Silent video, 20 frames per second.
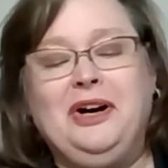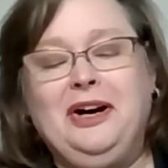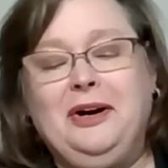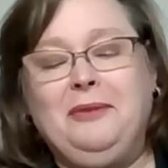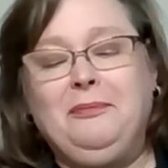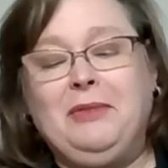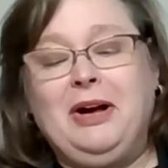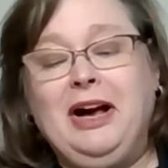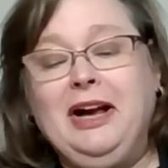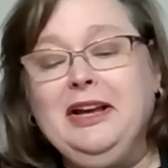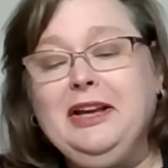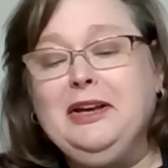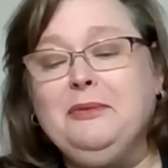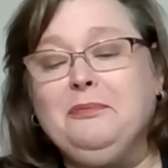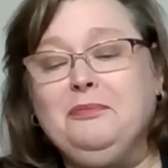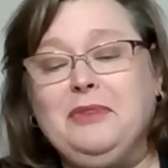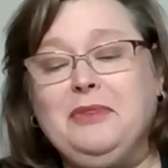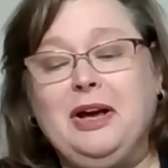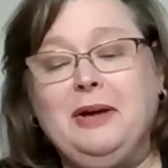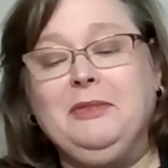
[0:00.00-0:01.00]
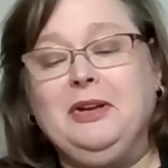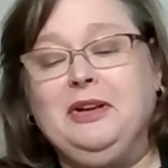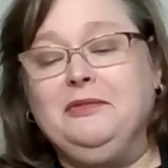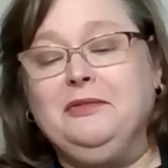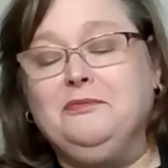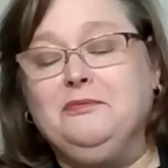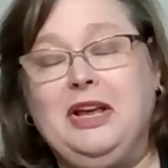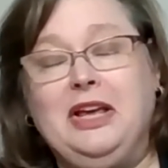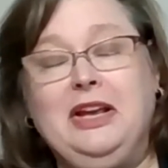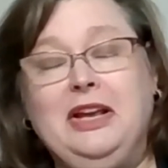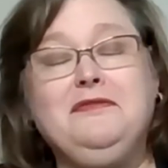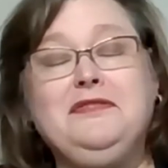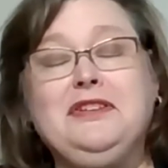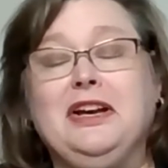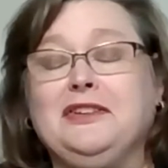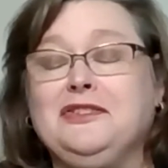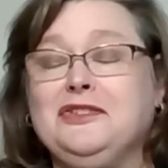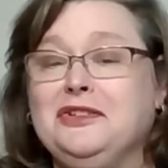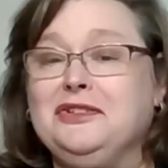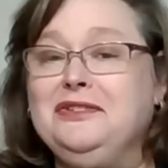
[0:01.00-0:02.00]
I'm a native
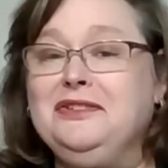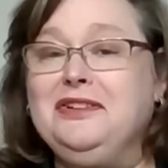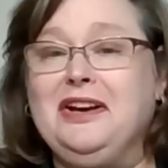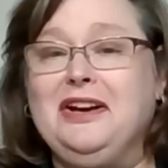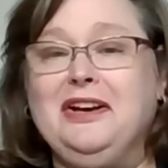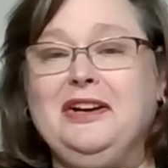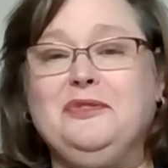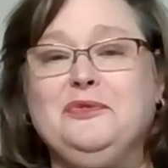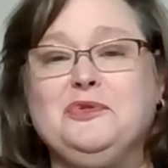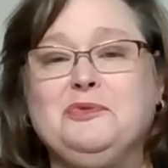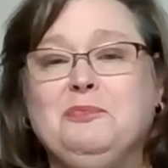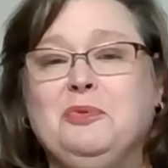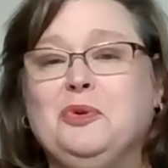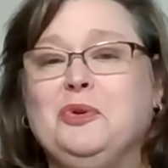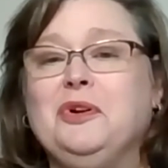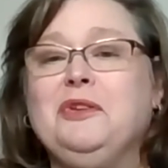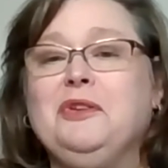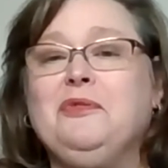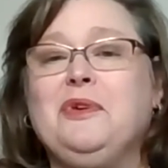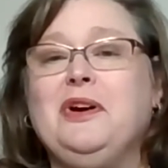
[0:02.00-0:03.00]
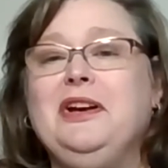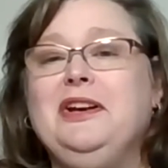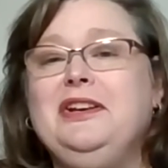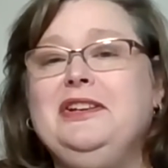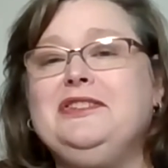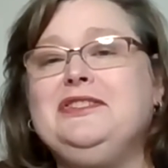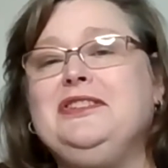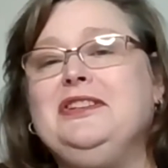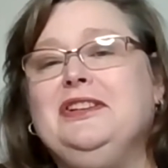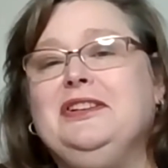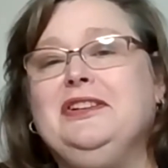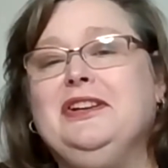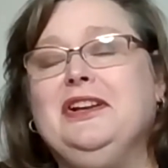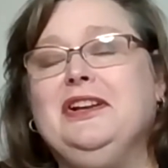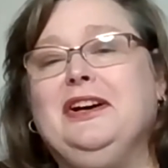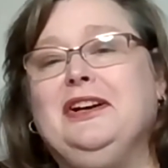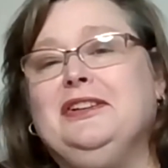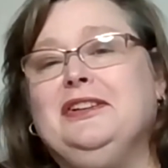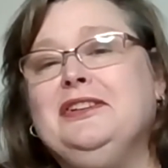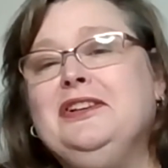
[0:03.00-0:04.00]
Texan. I was born and raised in
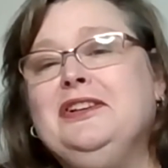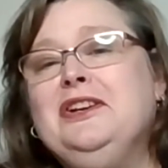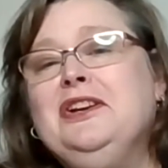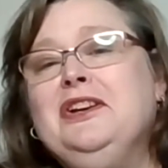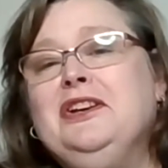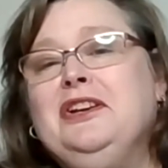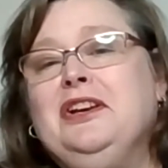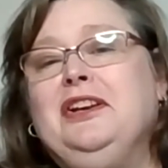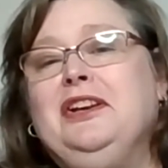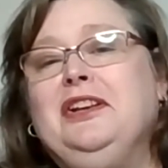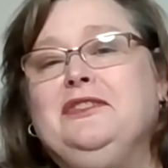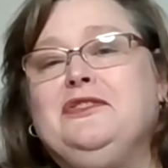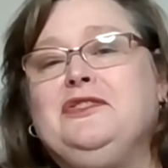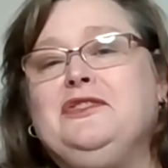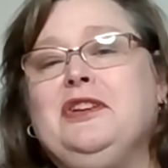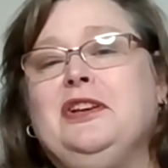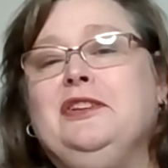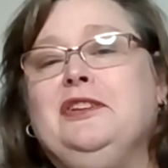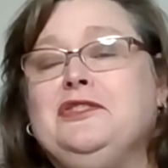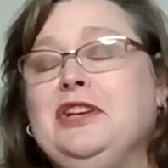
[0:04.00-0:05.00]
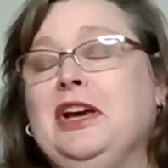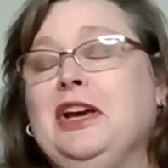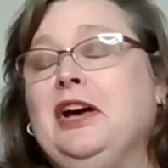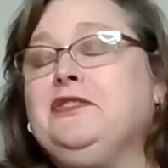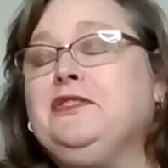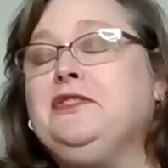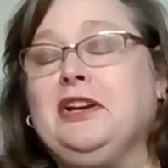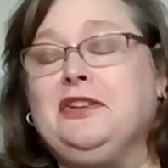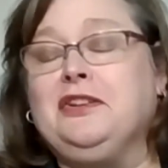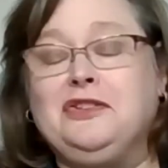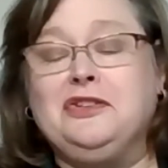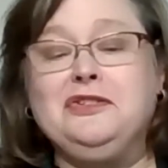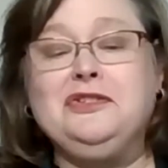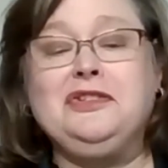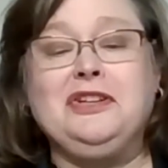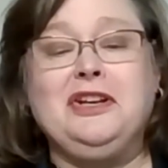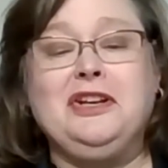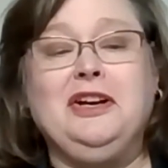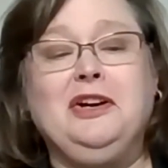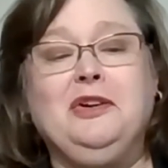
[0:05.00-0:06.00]
South
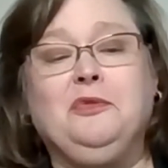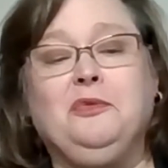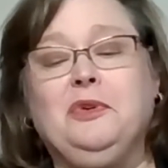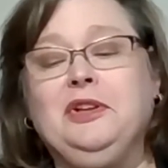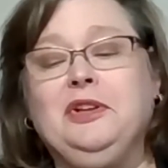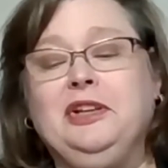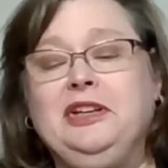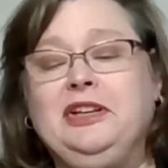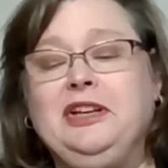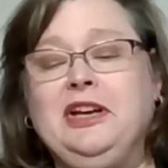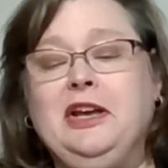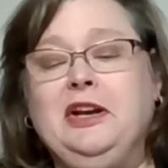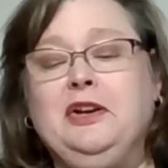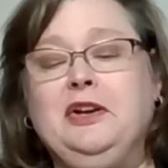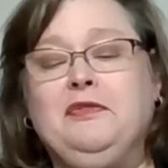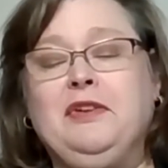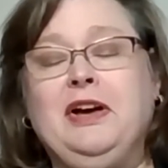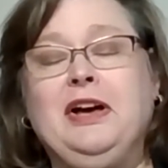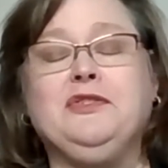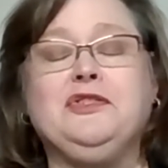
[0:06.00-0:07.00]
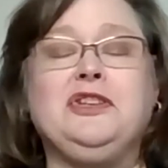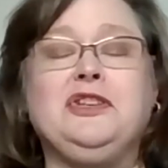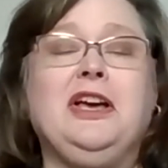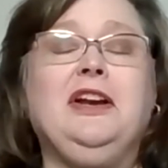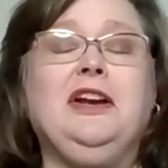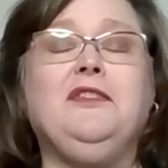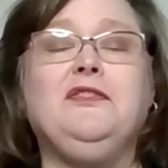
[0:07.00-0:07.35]
Texas, really kind of outside